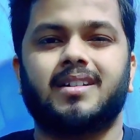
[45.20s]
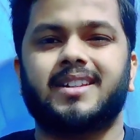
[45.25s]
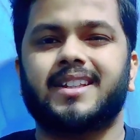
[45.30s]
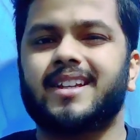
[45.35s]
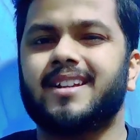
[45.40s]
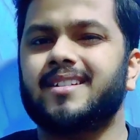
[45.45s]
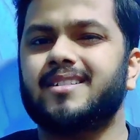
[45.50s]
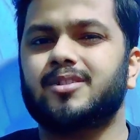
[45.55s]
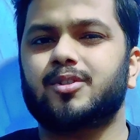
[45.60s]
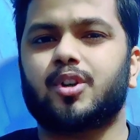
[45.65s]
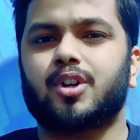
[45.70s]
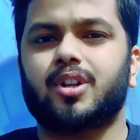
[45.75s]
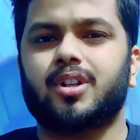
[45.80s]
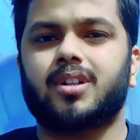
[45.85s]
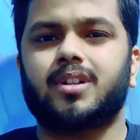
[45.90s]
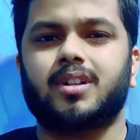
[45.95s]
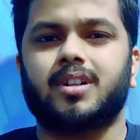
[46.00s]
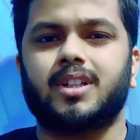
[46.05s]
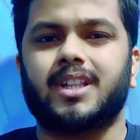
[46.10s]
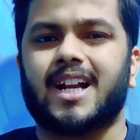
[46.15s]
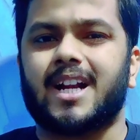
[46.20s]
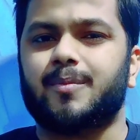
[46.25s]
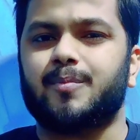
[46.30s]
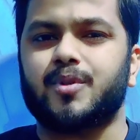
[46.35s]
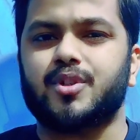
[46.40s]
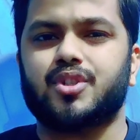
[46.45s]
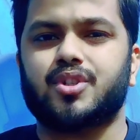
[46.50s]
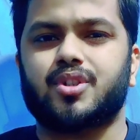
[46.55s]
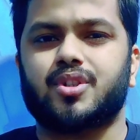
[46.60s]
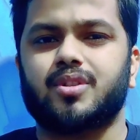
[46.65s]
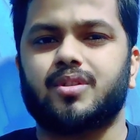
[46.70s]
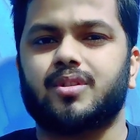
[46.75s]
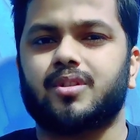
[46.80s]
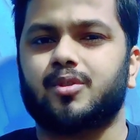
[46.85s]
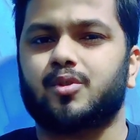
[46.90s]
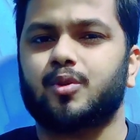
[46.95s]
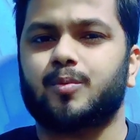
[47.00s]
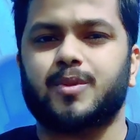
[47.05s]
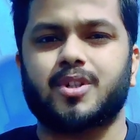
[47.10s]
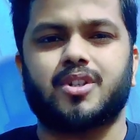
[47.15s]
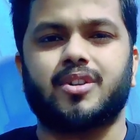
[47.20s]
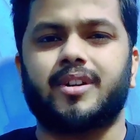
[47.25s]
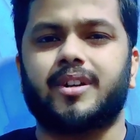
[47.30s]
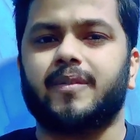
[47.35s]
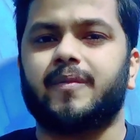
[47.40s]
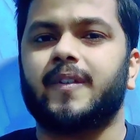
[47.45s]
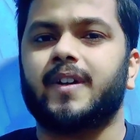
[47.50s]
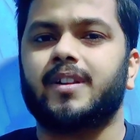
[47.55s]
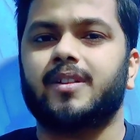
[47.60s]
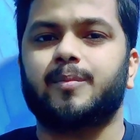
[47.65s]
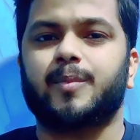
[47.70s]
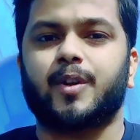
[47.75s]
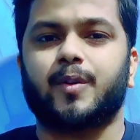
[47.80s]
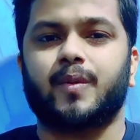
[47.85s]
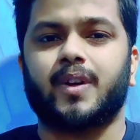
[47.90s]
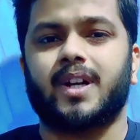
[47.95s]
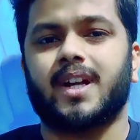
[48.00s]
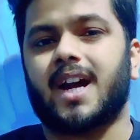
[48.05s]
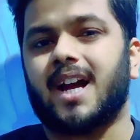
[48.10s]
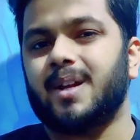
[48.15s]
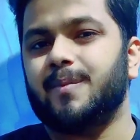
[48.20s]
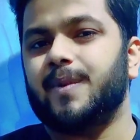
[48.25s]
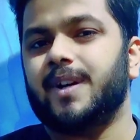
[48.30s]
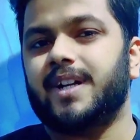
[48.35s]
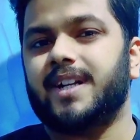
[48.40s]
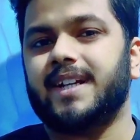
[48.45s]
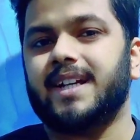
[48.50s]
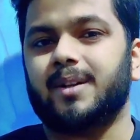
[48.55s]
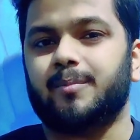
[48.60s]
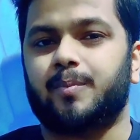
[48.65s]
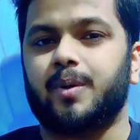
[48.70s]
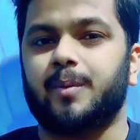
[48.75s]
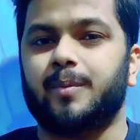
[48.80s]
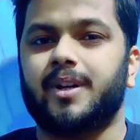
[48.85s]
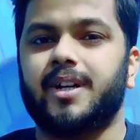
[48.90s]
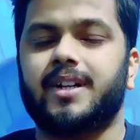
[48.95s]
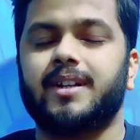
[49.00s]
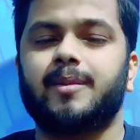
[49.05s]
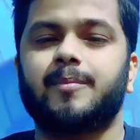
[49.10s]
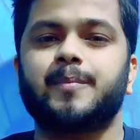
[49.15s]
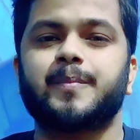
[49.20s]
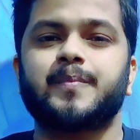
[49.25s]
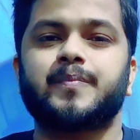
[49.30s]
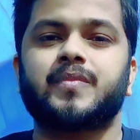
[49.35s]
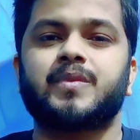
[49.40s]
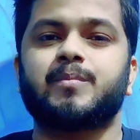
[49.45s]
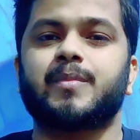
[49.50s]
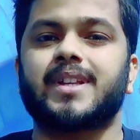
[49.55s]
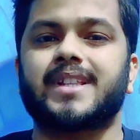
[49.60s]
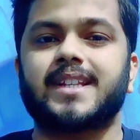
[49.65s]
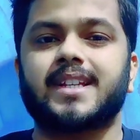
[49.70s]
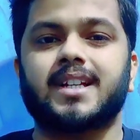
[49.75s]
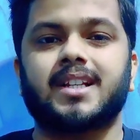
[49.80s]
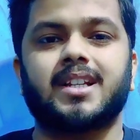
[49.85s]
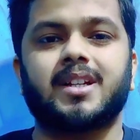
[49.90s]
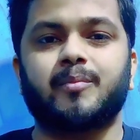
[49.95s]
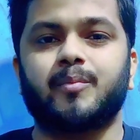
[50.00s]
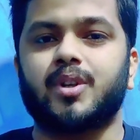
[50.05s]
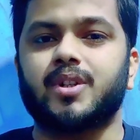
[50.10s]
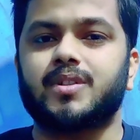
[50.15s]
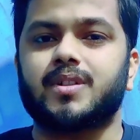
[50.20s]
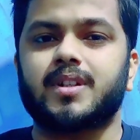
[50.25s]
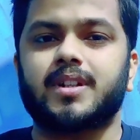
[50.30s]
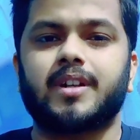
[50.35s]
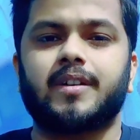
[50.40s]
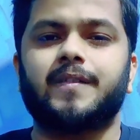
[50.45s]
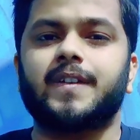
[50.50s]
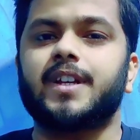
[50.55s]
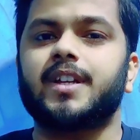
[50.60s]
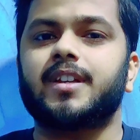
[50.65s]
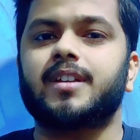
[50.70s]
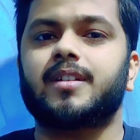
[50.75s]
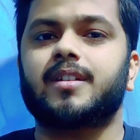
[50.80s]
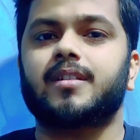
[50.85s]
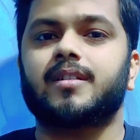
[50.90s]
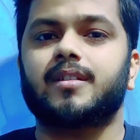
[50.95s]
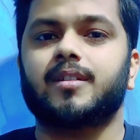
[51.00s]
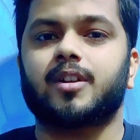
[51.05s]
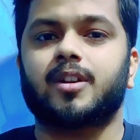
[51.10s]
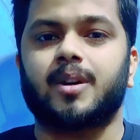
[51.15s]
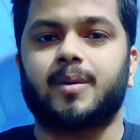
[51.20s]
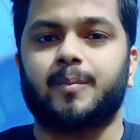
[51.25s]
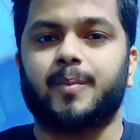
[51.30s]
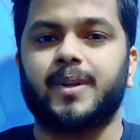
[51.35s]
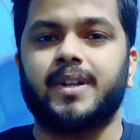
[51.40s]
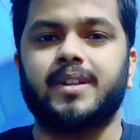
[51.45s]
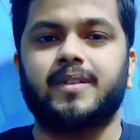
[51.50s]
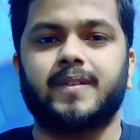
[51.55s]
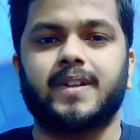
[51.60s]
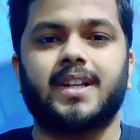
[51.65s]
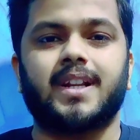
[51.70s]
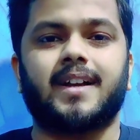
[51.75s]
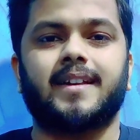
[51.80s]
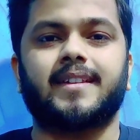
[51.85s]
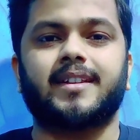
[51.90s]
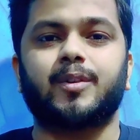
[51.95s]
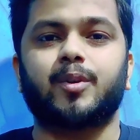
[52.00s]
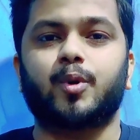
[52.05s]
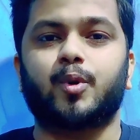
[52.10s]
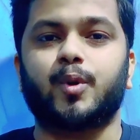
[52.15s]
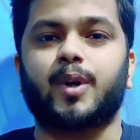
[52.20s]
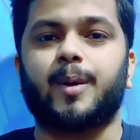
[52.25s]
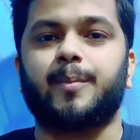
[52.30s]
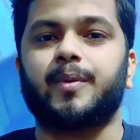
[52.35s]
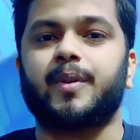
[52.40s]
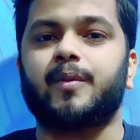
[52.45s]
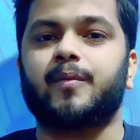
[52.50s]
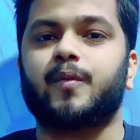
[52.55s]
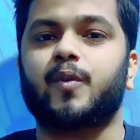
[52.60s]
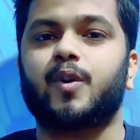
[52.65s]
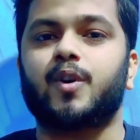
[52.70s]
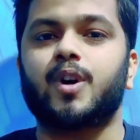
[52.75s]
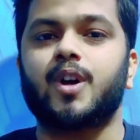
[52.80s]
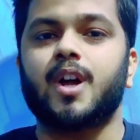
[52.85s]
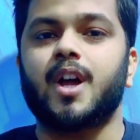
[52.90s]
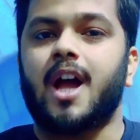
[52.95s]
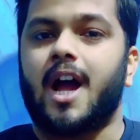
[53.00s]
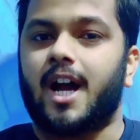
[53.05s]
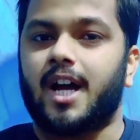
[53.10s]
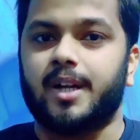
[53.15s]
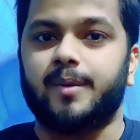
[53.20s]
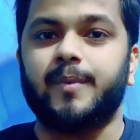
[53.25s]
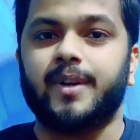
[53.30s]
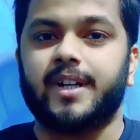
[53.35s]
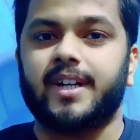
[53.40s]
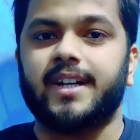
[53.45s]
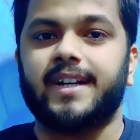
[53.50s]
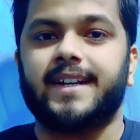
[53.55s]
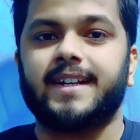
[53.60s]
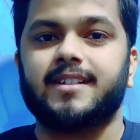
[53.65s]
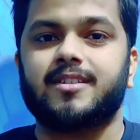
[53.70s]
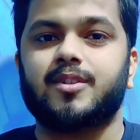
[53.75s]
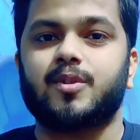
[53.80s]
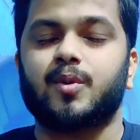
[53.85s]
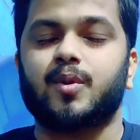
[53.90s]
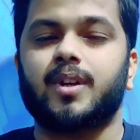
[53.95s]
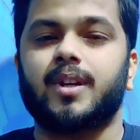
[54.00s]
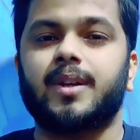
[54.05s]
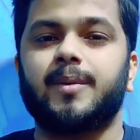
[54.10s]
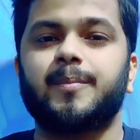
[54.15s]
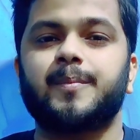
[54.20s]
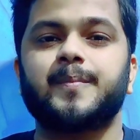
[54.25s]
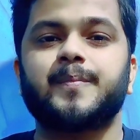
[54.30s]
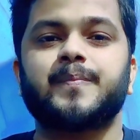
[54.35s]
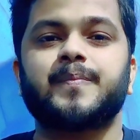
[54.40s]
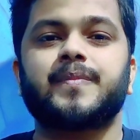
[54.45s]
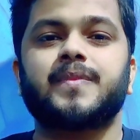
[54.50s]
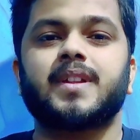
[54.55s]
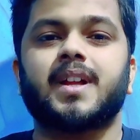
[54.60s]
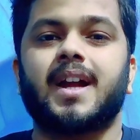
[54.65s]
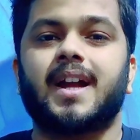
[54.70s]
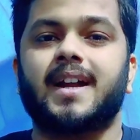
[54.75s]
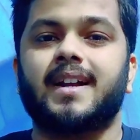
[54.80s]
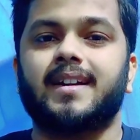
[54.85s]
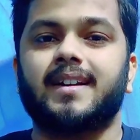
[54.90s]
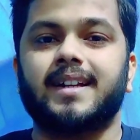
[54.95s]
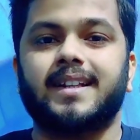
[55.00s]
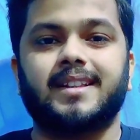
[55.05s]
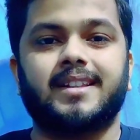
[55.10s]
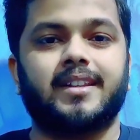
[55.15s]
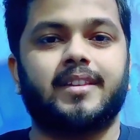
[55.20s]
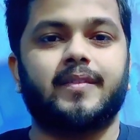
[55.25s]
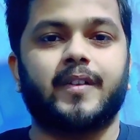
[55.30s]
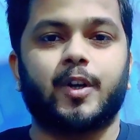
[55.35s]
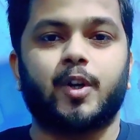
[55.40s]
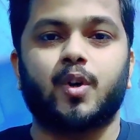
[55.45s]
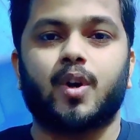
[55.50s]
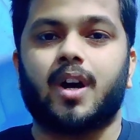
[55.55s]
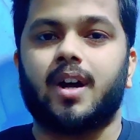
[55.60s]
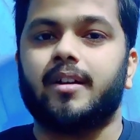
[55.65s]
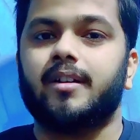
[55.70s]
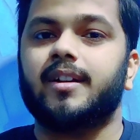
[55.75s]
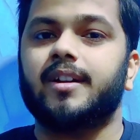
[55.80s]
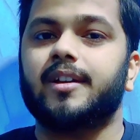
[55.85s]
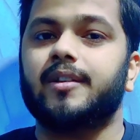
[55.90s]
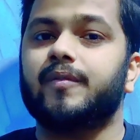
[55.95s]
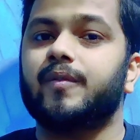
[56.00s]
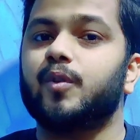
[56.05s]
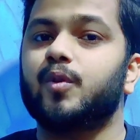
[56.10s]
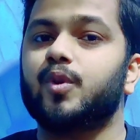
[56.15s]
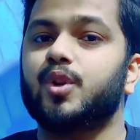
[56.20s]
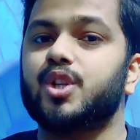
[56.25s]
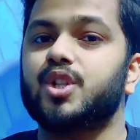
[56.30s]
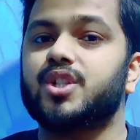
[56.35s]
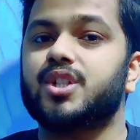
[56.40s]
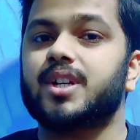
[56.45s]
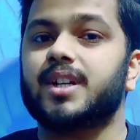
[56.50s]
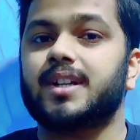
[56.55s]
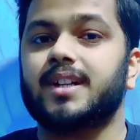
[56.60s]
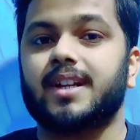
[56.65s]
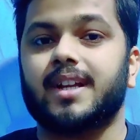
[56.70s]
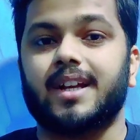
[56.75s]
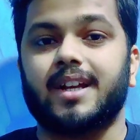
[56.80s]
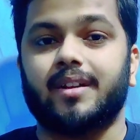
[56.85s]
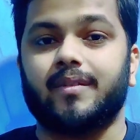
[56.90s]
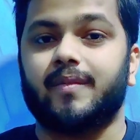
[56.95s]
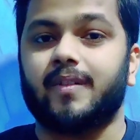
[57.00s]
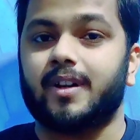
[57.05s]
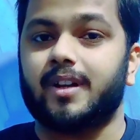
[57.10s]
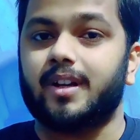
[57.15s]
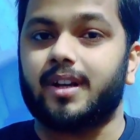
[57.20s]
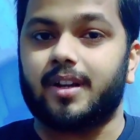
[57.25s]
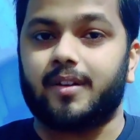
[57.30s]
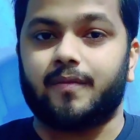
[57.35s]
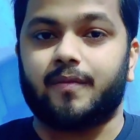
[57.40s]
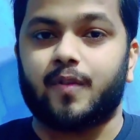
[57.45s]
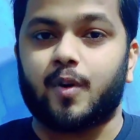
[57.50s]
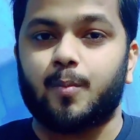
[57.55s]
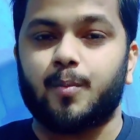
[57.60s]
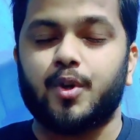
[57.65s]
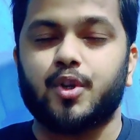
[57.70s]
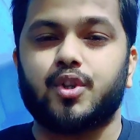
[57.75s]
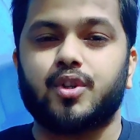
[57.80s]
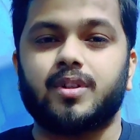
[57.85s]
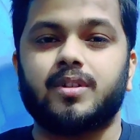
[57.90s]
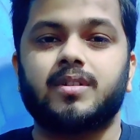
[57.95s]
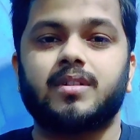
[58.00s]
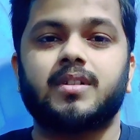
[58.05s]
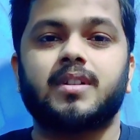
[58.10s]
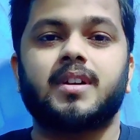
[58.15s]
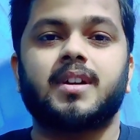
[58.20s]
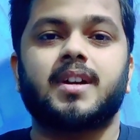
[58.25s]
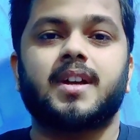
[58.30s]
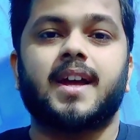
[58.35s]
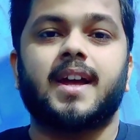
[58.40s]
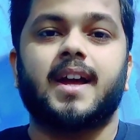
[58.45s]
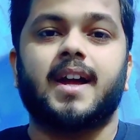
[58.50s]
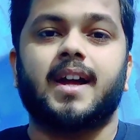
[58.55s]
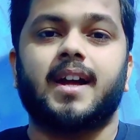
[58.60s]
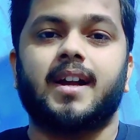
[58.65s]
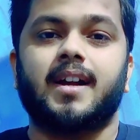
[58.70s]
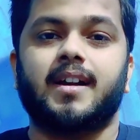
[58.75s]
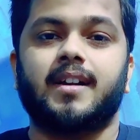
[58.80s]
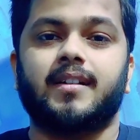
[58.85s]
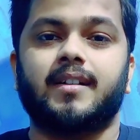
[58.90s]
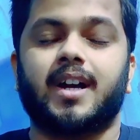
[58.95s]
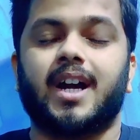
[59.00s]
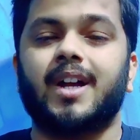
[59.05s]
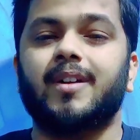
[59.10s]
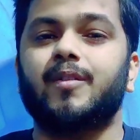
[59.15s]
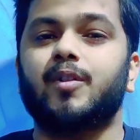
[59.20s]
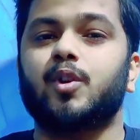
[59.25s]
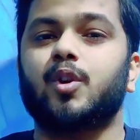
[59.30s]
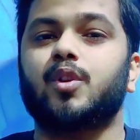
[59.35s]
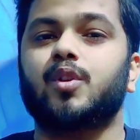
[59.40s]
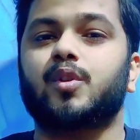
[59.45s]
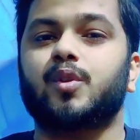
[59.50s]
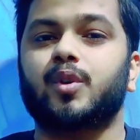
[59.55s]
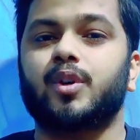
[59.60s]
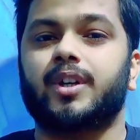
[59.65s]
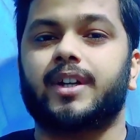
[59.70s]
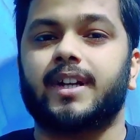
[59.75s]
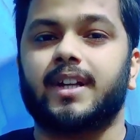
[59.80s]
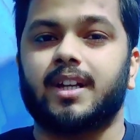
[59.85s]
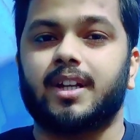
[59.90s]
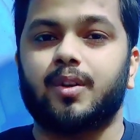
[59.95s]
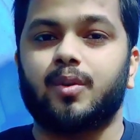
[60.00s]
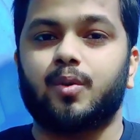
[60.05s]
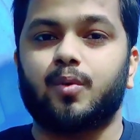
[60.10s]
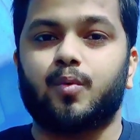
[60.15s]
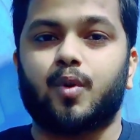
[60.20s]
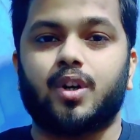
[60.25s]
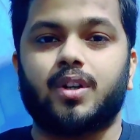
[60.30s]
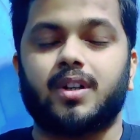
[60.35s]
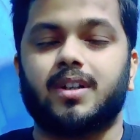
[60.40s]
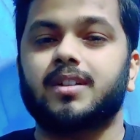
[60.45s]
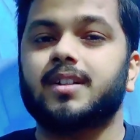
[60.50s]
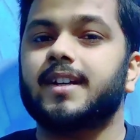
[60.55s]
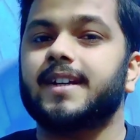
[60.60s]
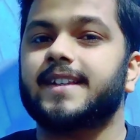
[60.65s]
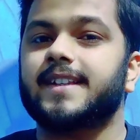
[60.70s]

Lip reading: There is not that much so much difference between IBT and PBT. Basically in merchant navy companies will ask you to appear for IBT test only, and in this video I will give you each and every information, and I will also tell you what are the